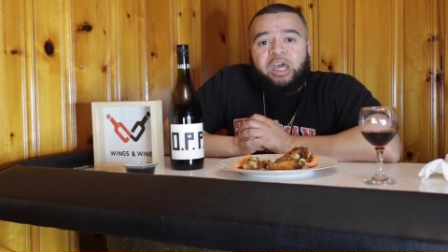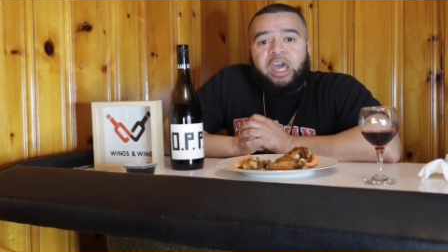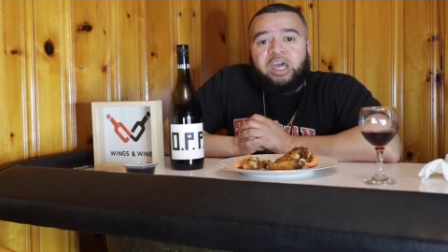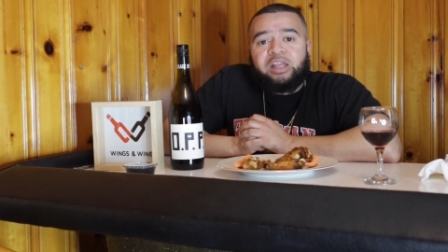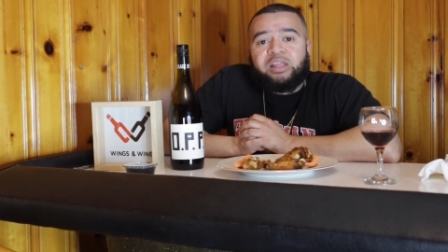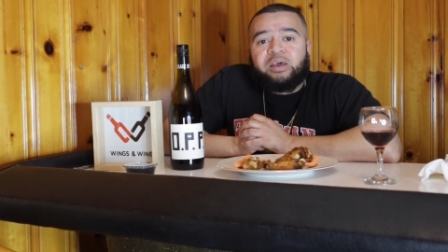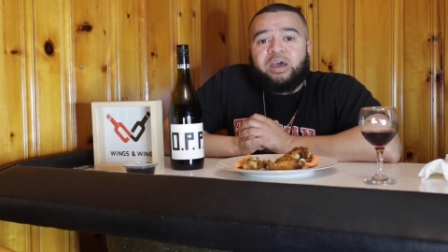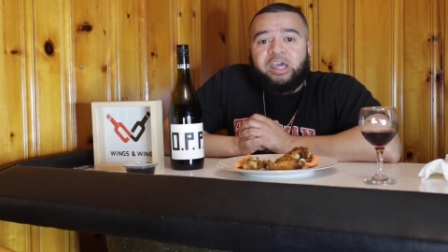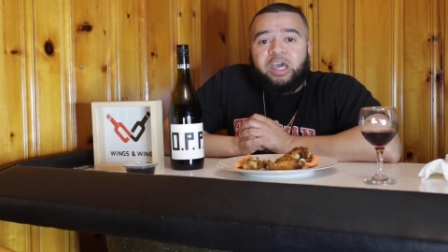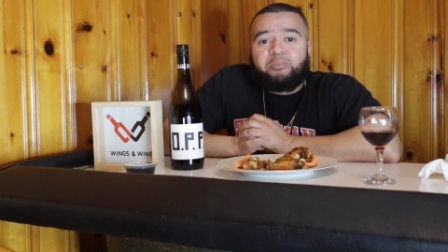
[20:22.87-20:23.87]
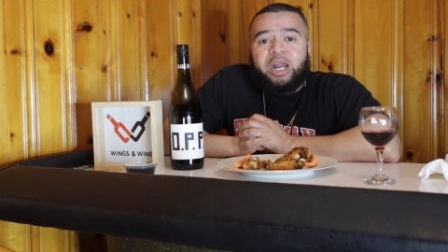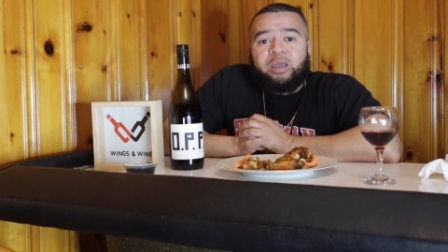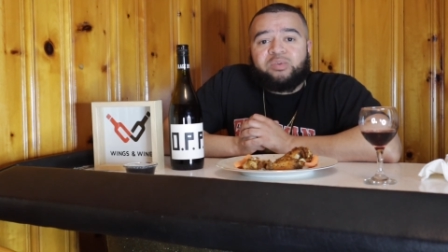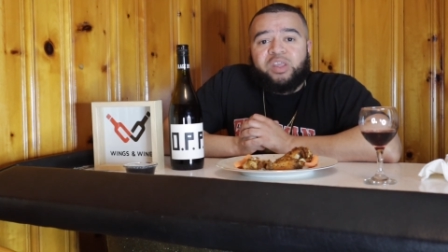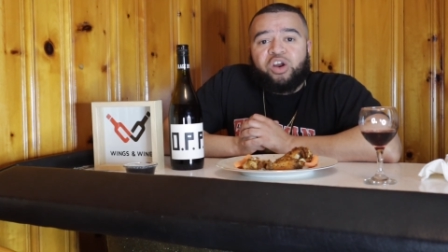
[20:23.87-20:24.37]
And again, my
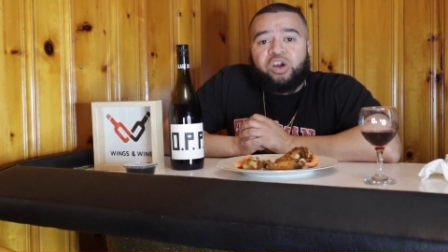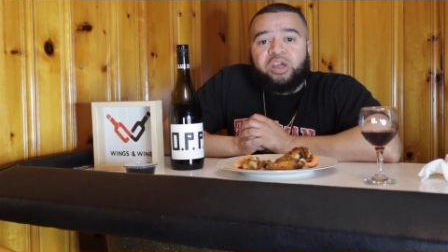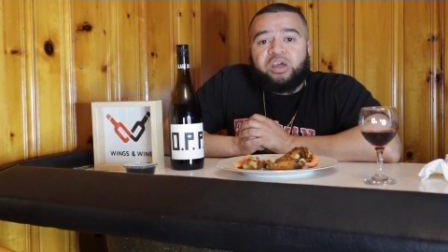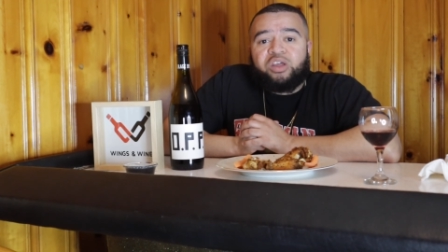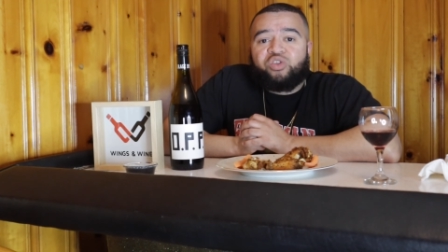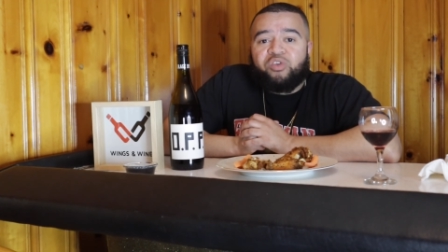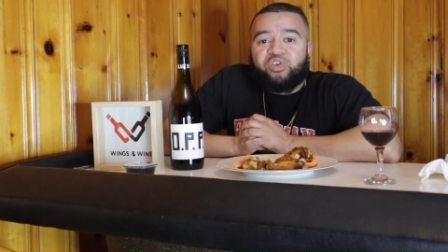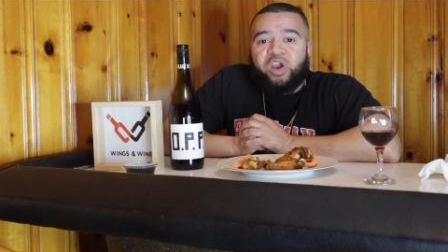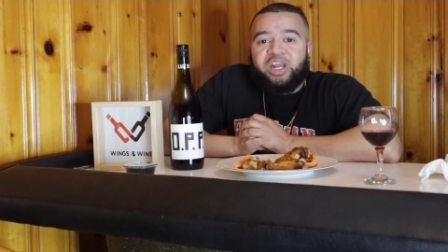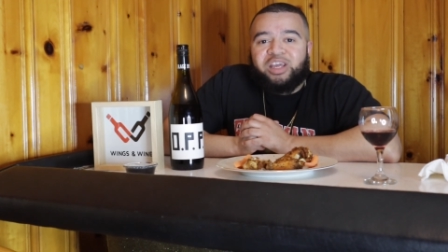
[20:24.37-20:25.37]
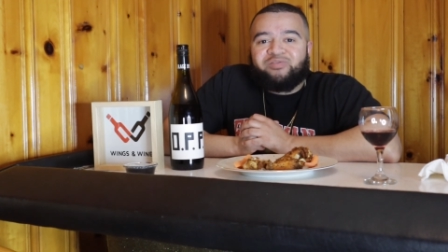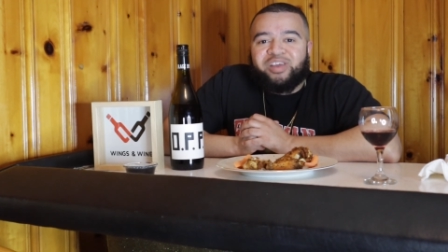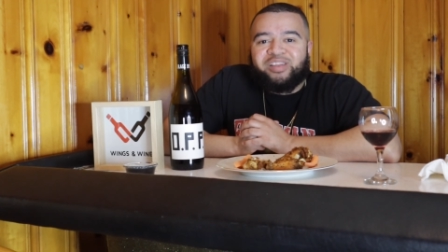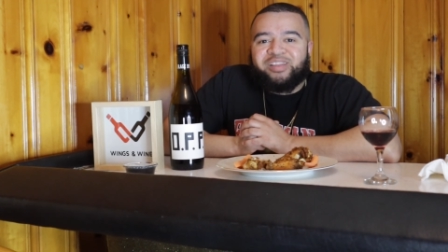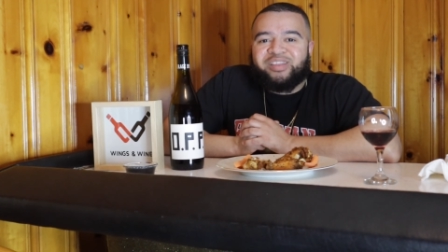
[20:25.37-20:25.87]
name is Derek. You have a great
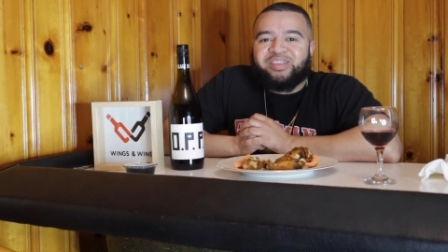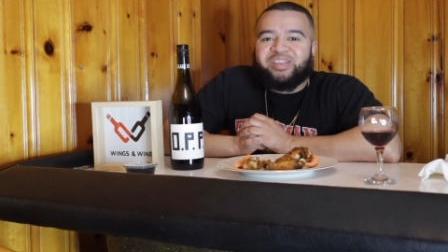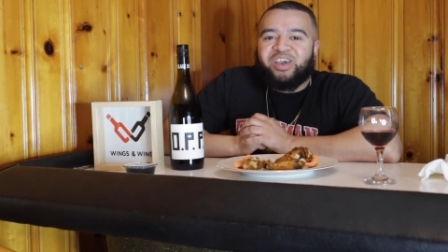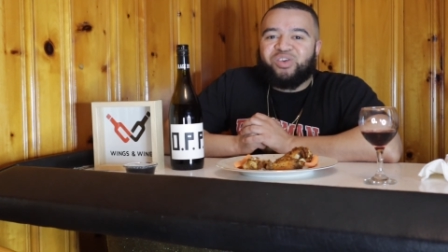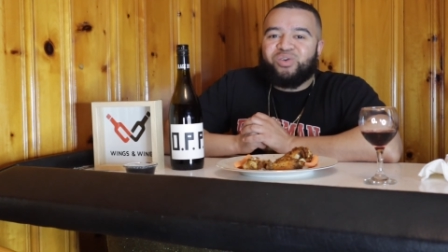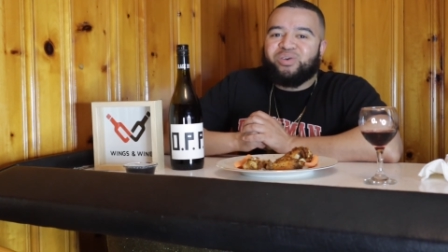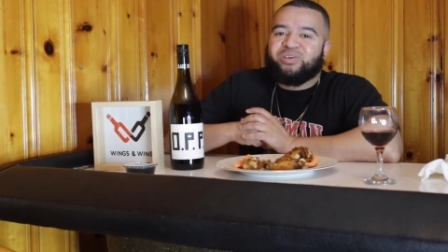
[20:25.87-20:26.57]
evening. Thank you.